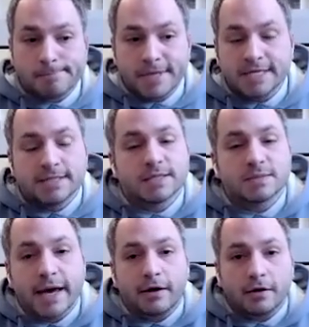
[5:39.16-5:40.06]
These
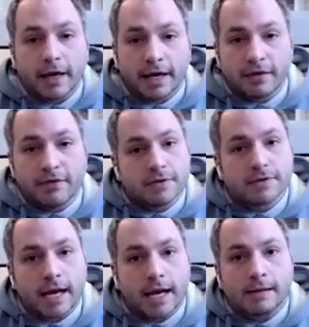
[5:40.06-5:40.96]
things matter. And I
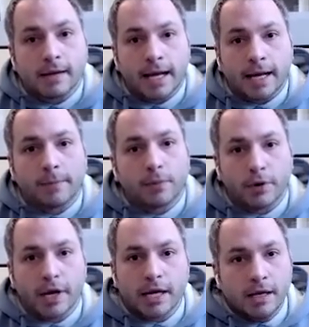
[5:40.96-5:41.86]
think that I
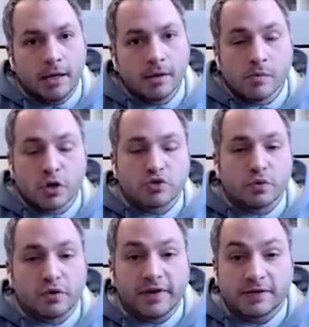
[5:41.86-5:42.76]
operate much
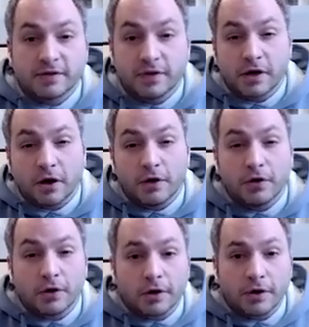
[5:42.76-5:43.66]
more effectively
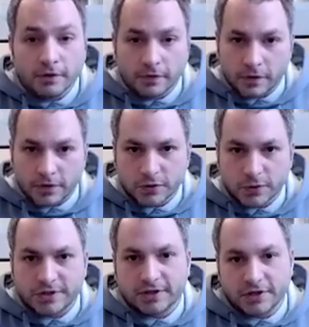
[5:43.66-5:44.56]
under those
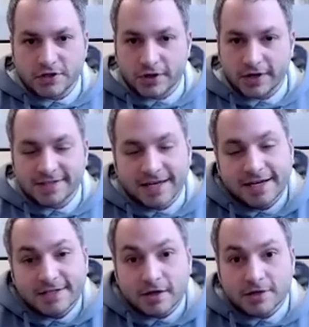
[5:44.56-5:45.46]
sorts of constraints. And
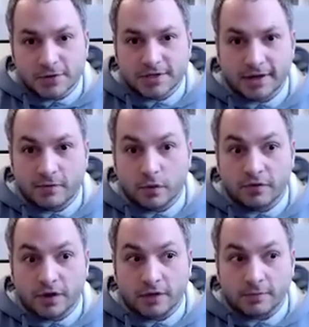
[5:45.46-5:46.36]
it's also just kind of more
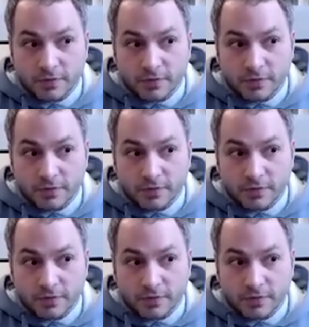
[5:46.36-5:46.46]
fun.